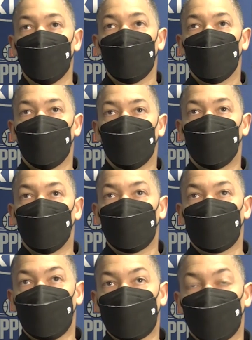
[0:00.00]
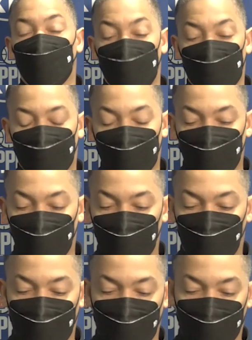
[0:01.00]
Um, expect to win, especially when you're
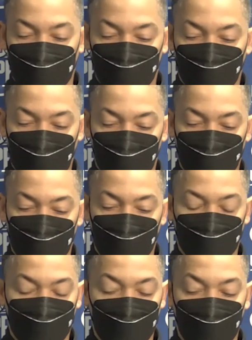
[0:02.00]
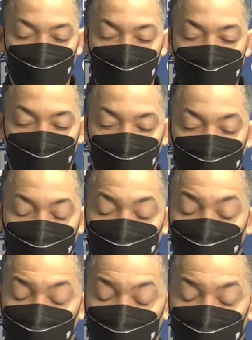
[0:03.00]
playing against better teams. So we got to do
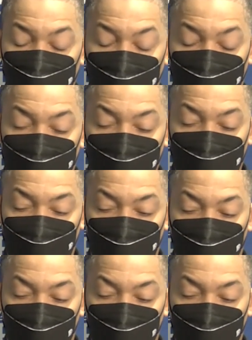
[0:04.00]
a better job of taking care of the